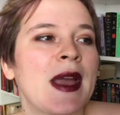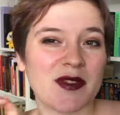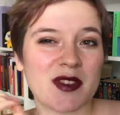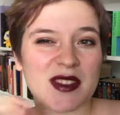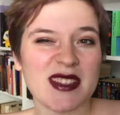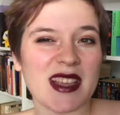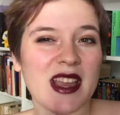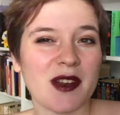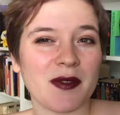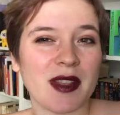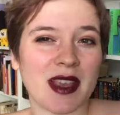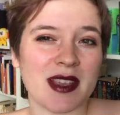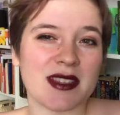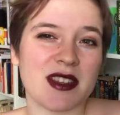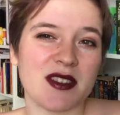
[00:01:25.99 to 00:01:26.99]
So it's kind of
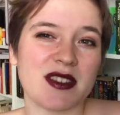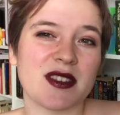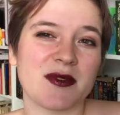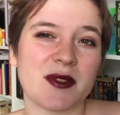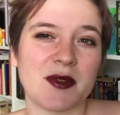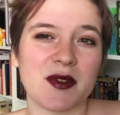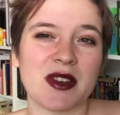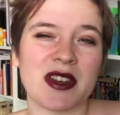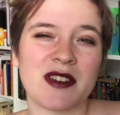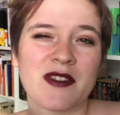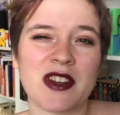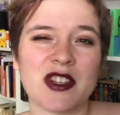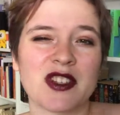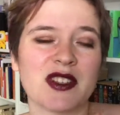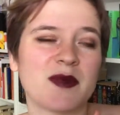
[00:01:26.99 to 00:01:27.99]
like a series of different
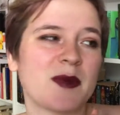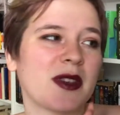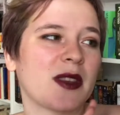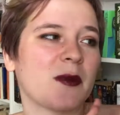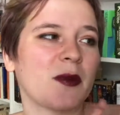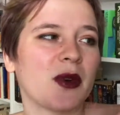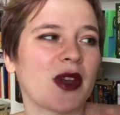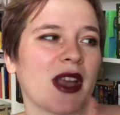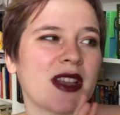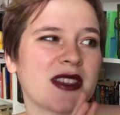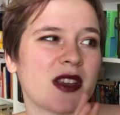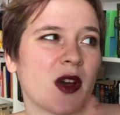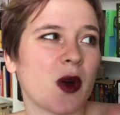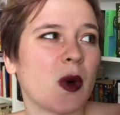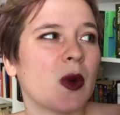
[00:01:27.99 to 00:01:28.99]
adventures, but the book as
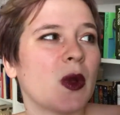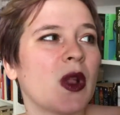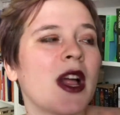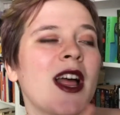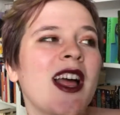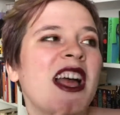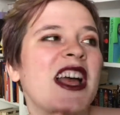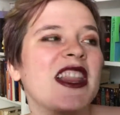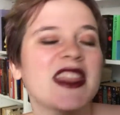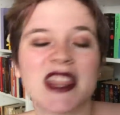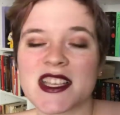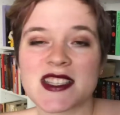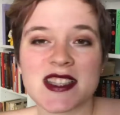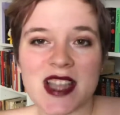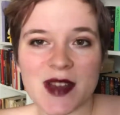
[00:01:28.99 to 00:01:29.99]
a whole
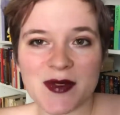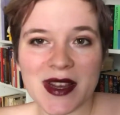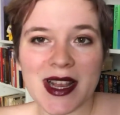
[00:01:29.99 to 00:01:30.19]
doesn't have a